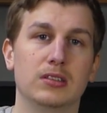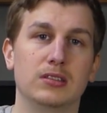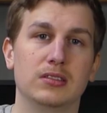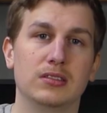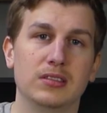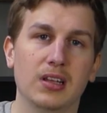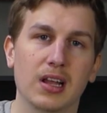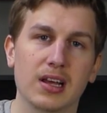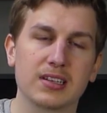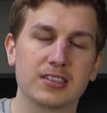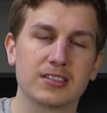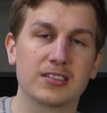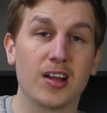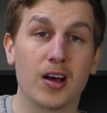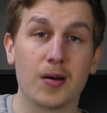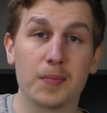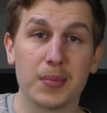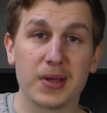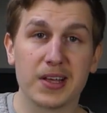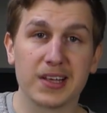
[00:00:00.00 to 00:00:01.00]
Next
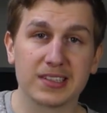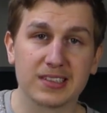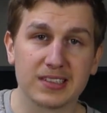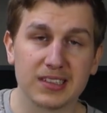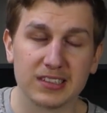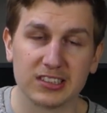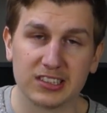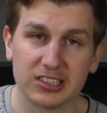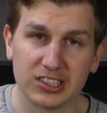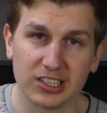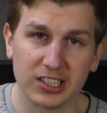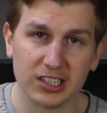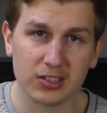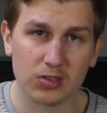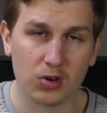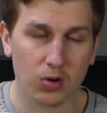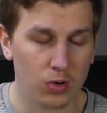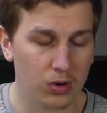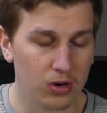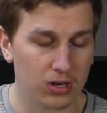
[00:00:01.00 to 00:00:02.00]
up is the G
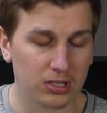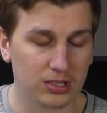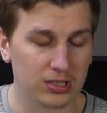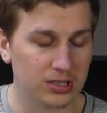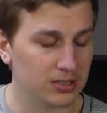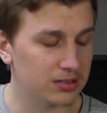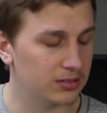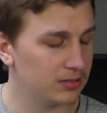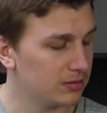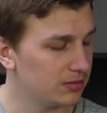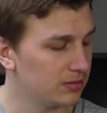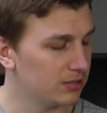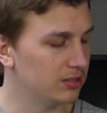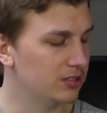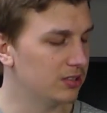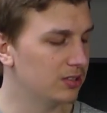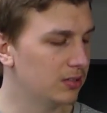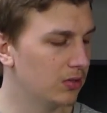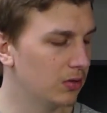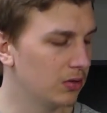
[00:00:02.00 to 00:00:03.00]
chord. The
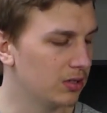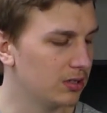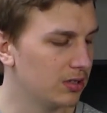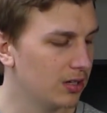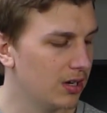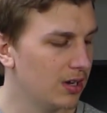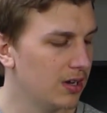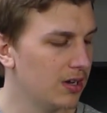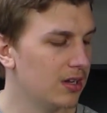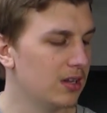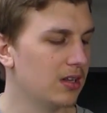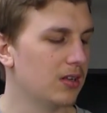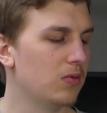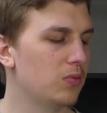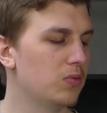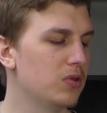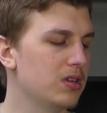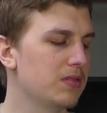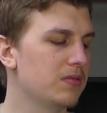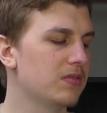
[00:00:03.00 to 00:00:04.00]
G chord.
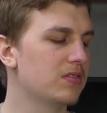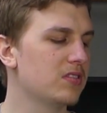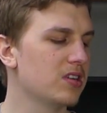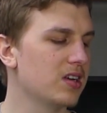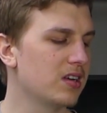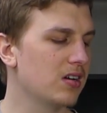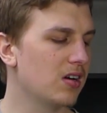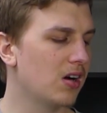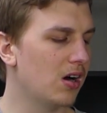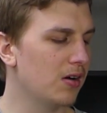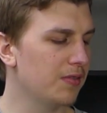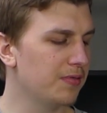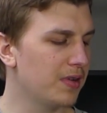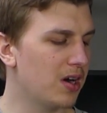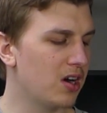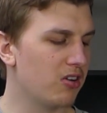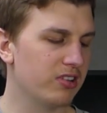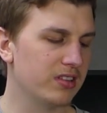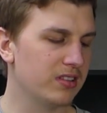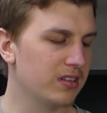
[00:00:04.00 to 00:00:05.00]
We take off
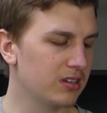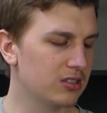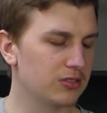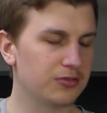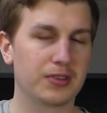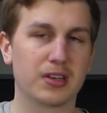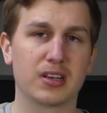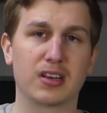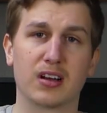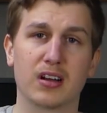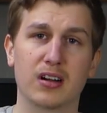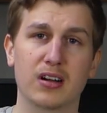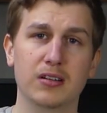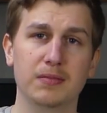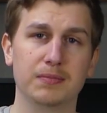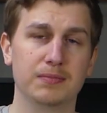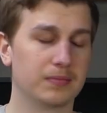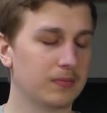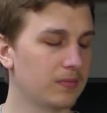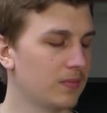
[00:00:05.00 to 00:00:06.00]
our index
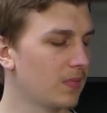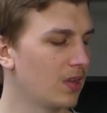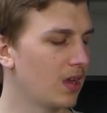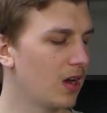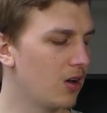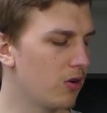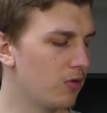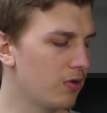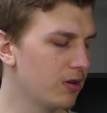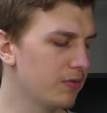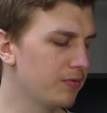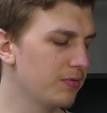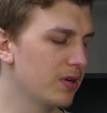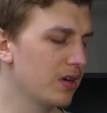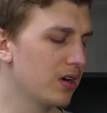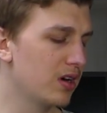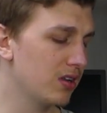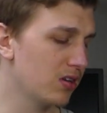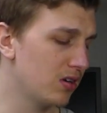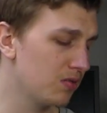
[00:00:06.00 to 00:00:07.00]
finger, our ring
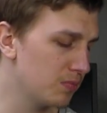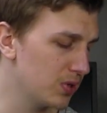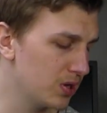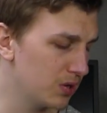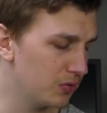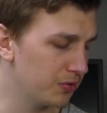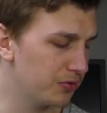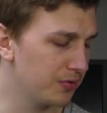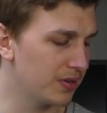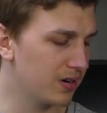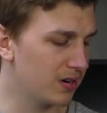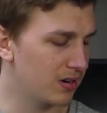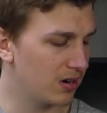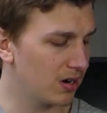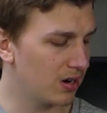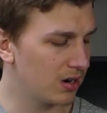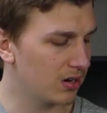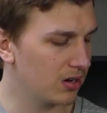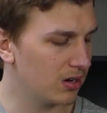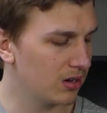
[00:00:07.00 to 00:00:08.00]
finger and our middle finger
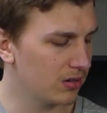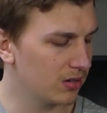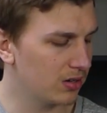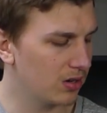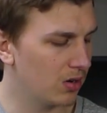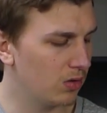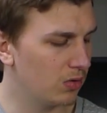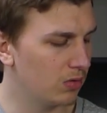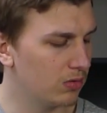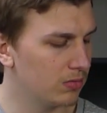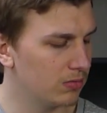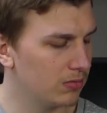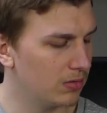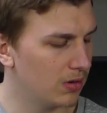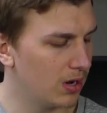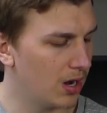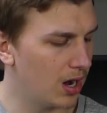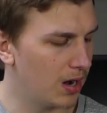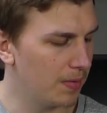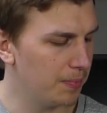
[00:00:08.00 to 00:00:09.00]
are gonna go
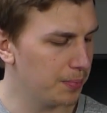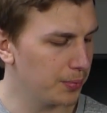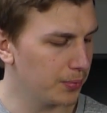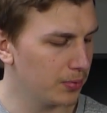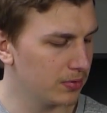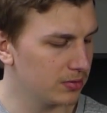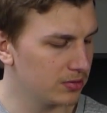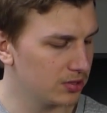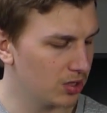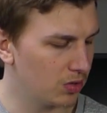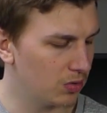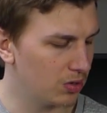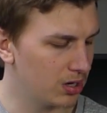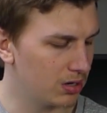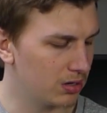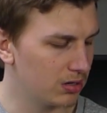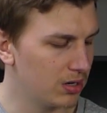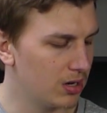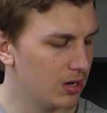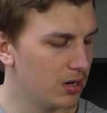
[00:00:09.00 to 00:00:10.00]
up, so
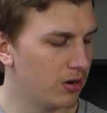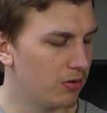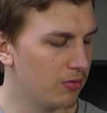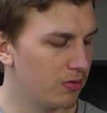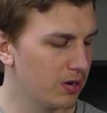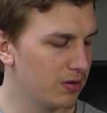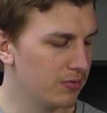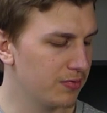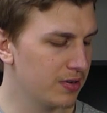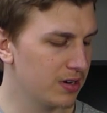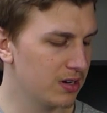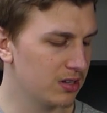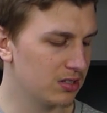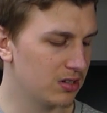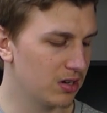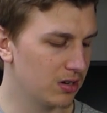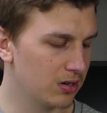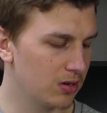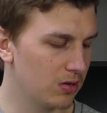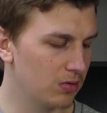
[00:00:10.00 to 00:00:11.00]
our ring finger is
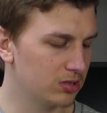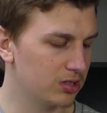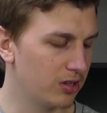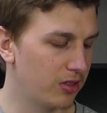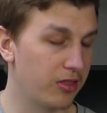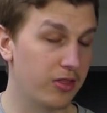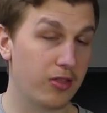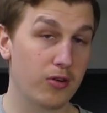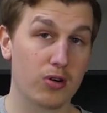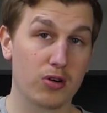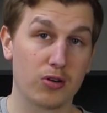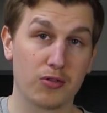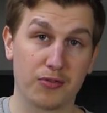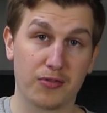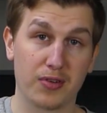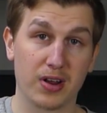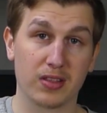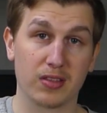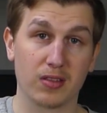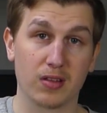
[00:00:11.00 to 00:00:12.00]
gonna go on the 3rd
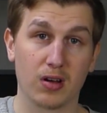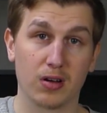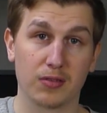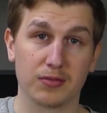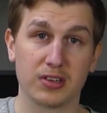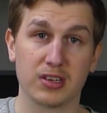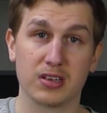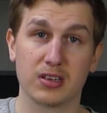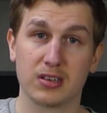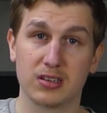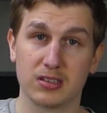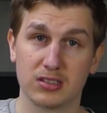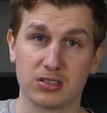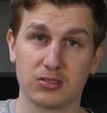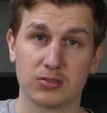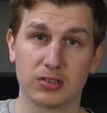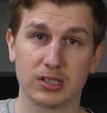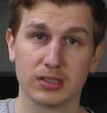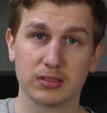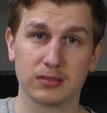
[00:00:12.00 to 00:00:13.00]
fret of the E
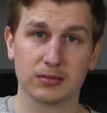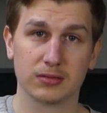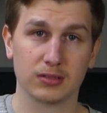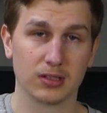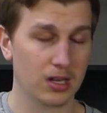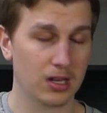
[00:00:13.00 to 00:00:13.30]
string,